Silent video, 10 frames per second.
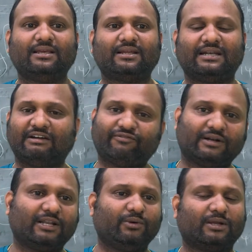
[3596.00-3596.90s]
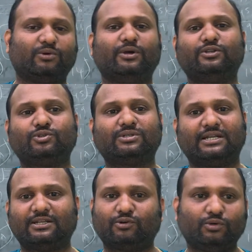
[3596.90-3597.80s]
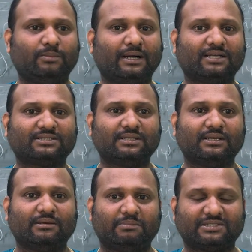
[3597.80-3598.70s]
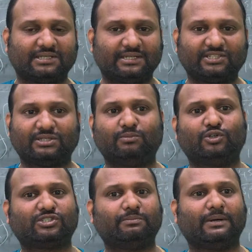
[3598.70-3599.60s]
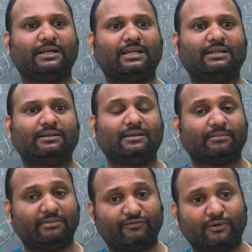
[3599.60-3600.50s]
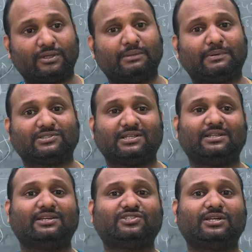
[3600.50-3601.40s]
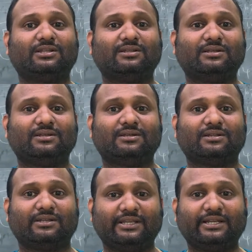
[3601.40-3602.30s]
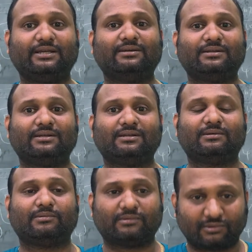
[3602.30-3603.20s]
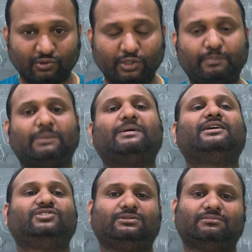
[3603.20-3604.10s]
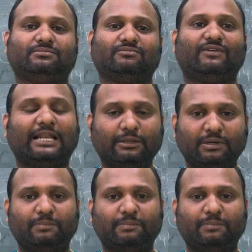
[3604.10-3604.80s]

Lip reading: Definitely you are going to get a good marks. Presentation most important. Before the presentation, need good preparation, valuable